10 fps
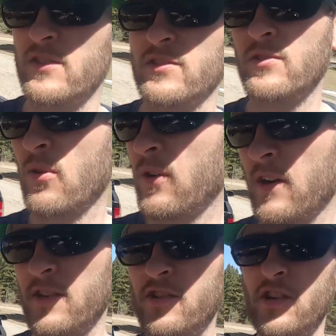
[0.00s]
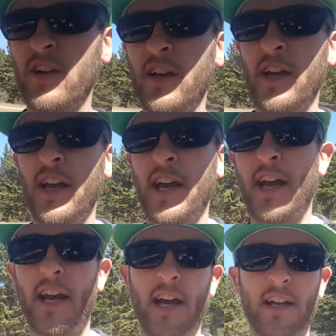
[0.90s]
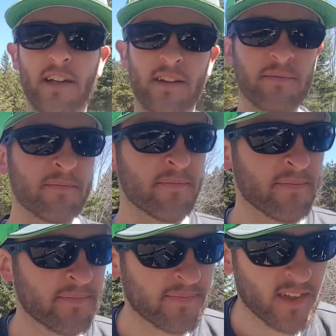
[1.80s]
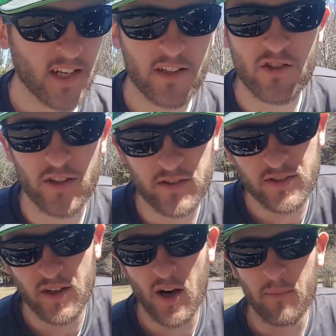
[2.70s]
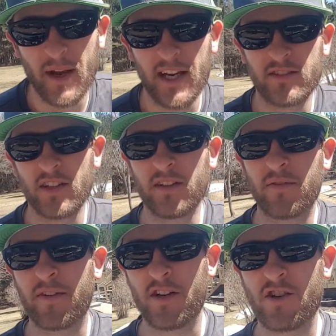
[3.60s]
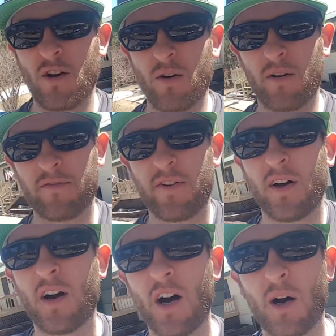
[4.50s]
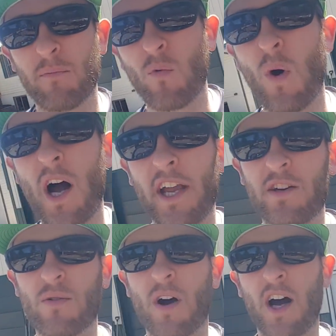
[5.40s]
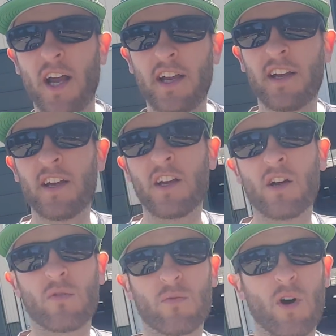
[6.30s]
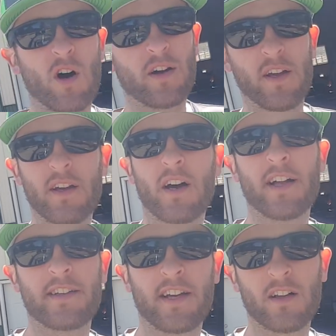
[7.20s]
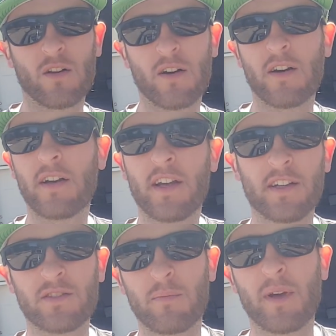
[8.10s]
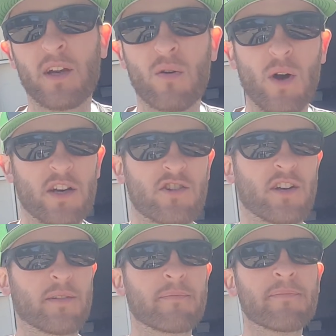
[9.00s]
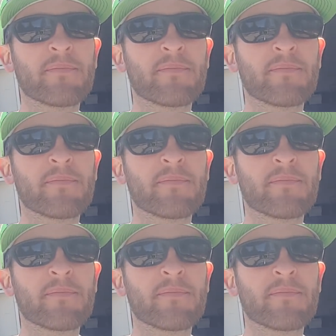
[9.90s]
of storage, and it's just amazing to fish out of. Why do I run a tiller is a big question.